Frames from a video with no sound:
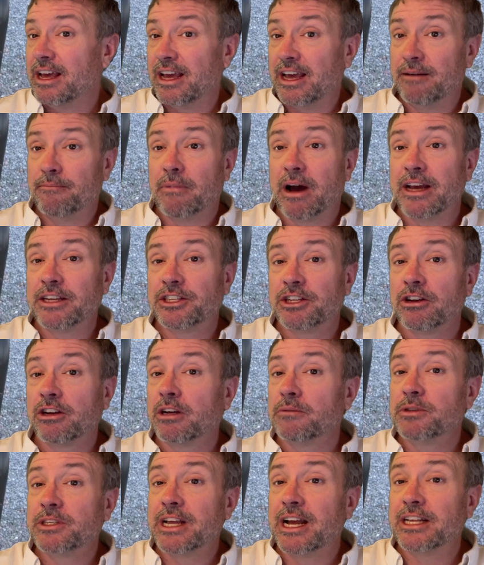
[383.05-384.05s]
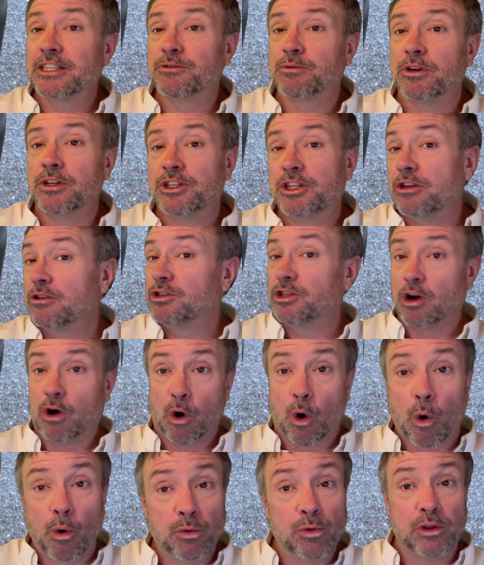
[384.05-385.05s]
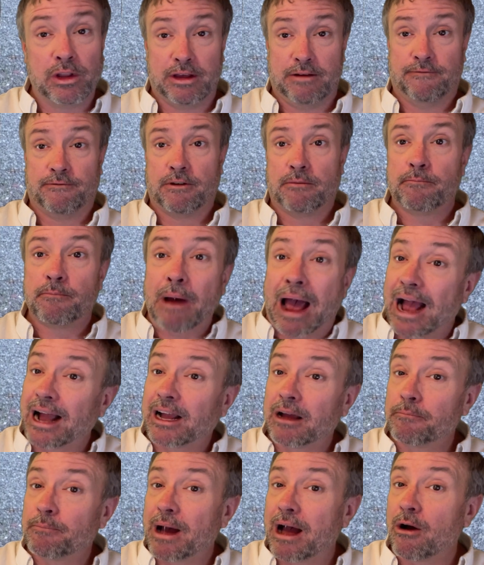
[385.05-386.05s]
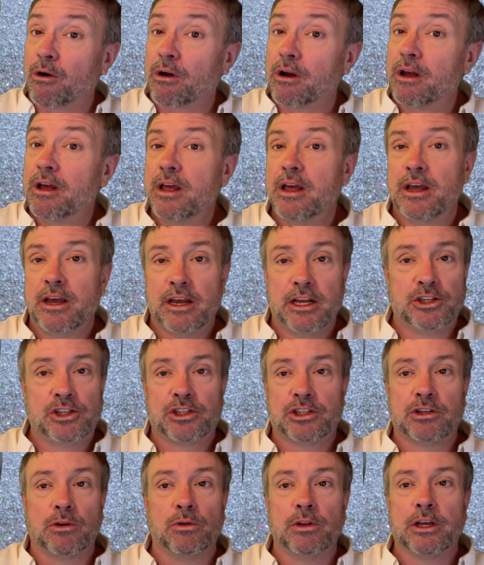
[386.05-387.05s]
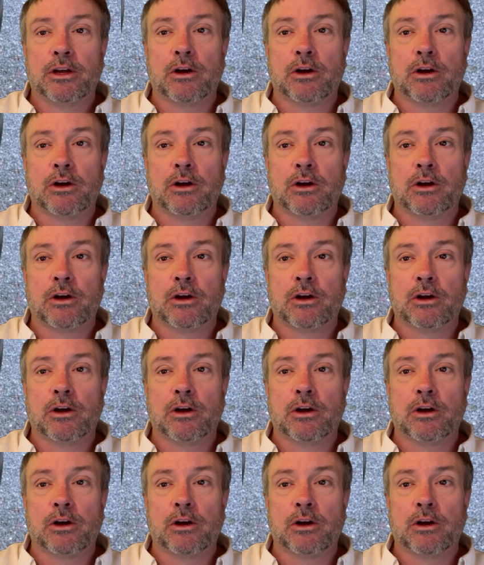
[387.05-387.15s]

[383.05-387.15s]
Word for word: In my circumstance, where it's used only for backup power, it's solely